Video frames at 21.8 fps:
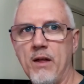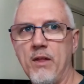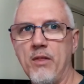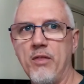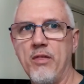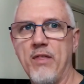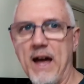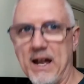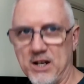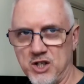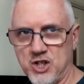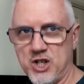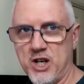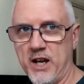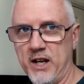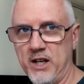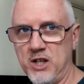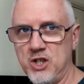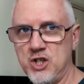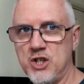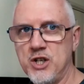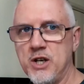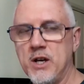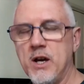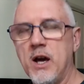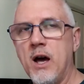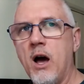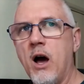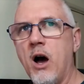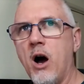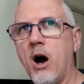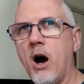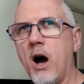That changed,
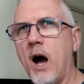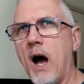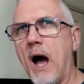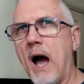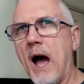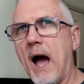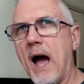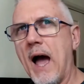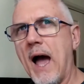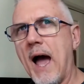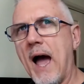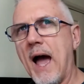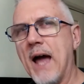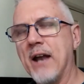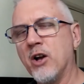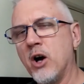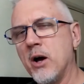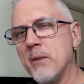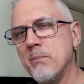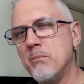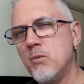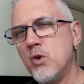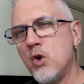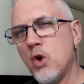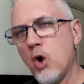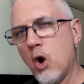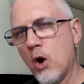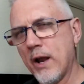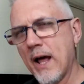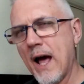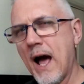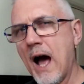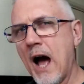and I'm
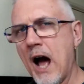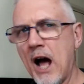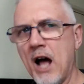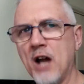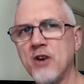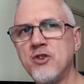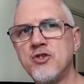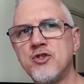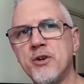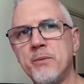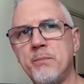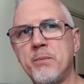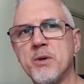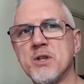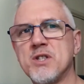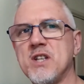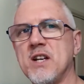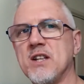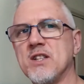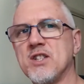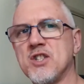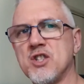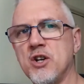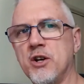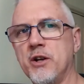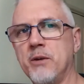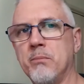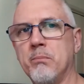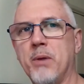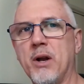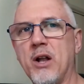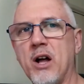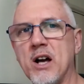not 100%
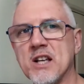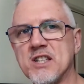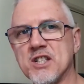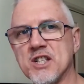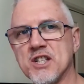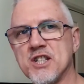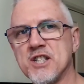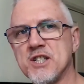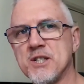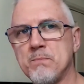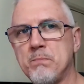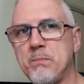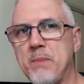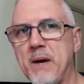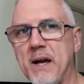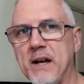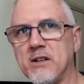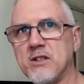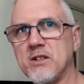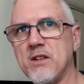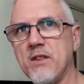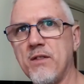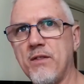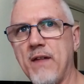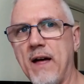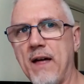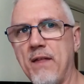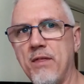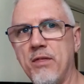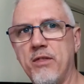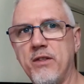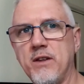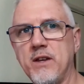certain, but I suspect
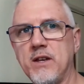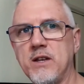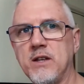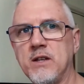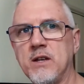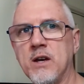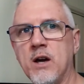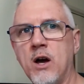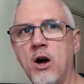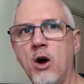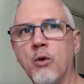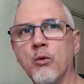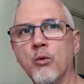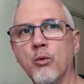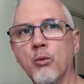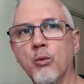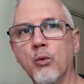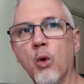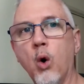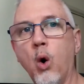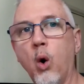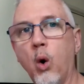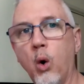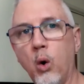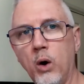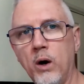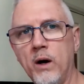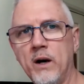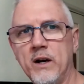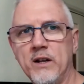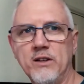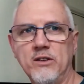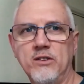that the
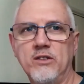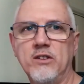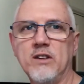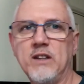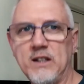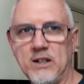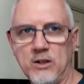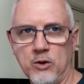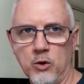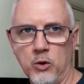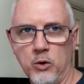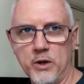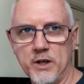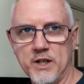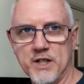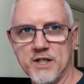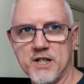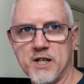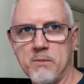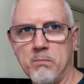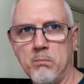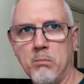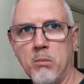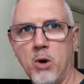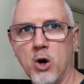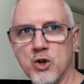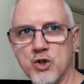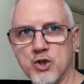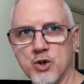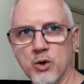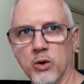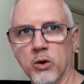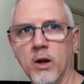raw denoise
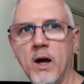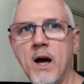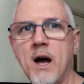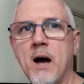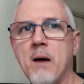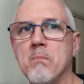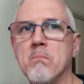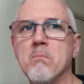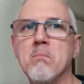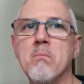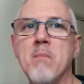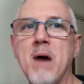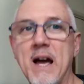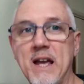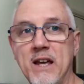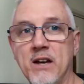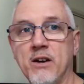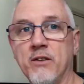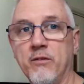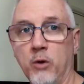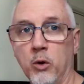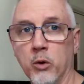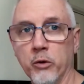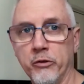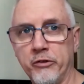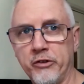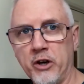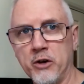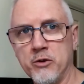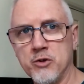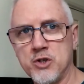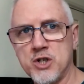module may have also